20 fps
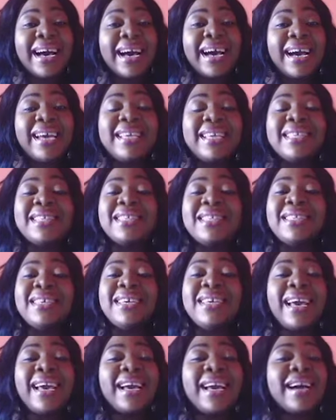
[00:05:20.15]
I
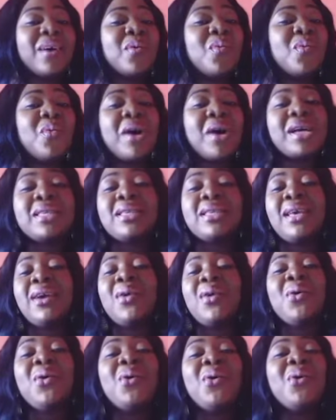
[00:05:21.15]
sing, I can wax
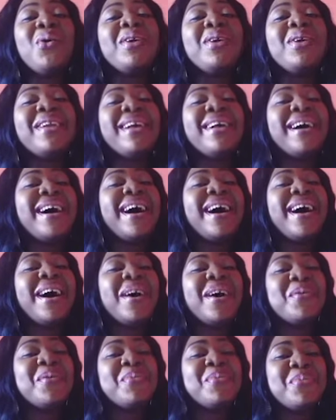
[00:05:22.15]
a whole
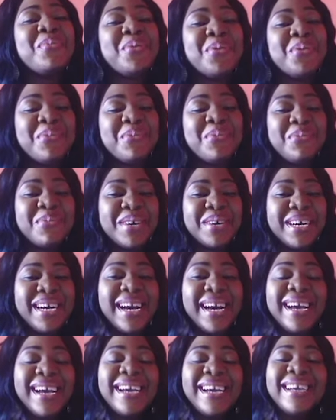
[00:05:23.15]
album
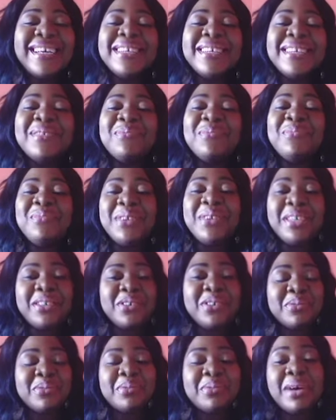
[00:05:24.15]
in the
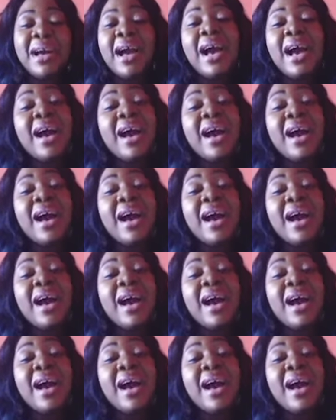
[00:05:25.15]
bedroom.